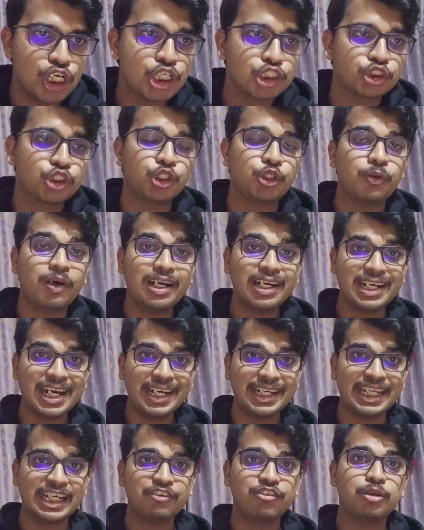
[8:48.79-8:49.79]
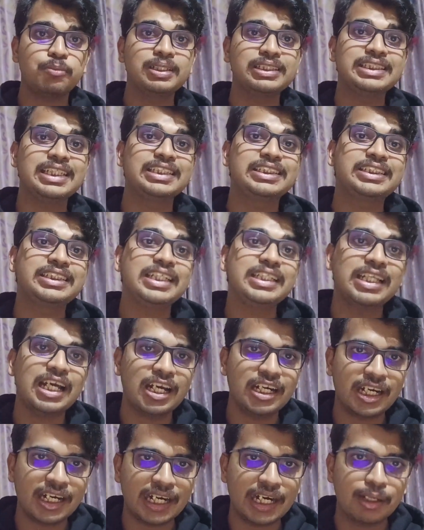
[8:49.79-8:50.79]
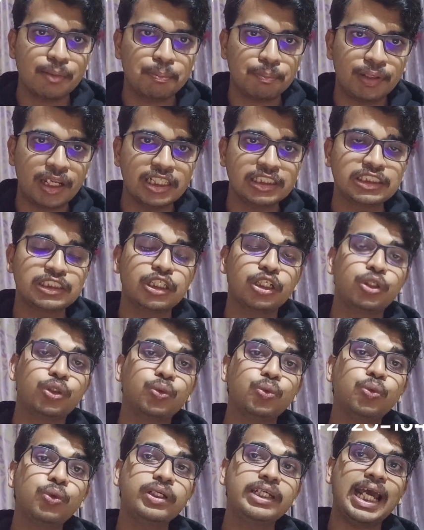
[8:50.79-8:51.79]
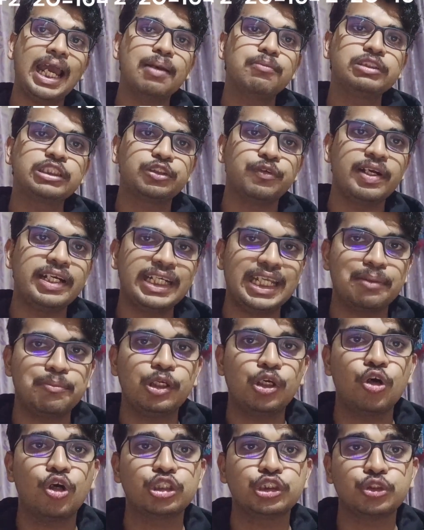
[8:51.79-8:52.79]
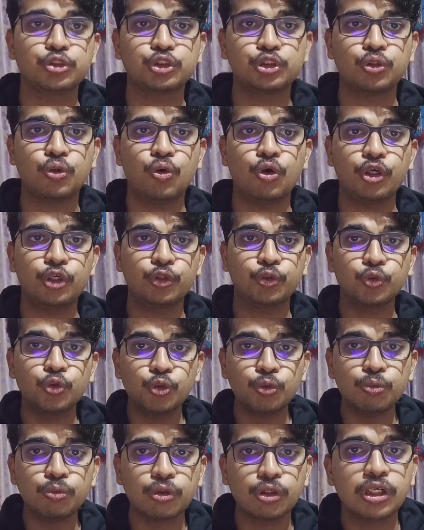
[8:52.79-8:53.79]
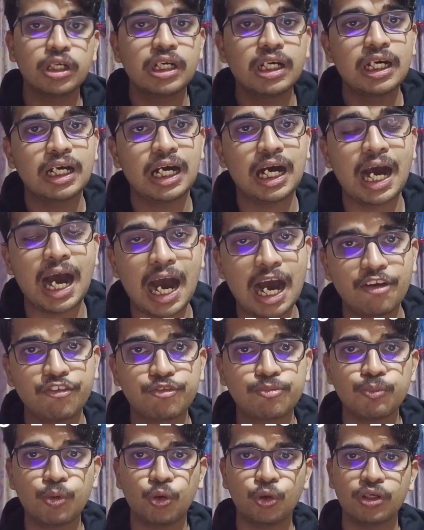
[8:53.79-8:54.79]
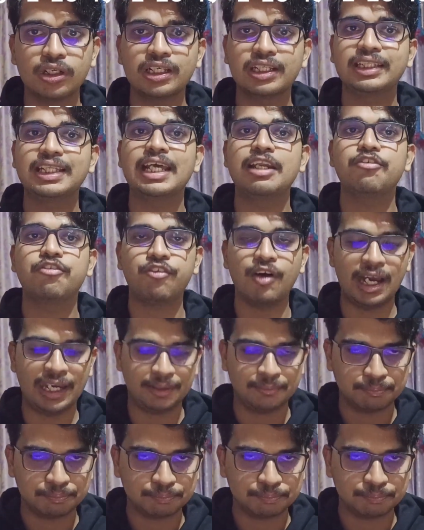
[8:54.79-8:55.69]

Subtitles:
So your rating will be 1600 plus 2 times 20, because you scored 2 half more than 5.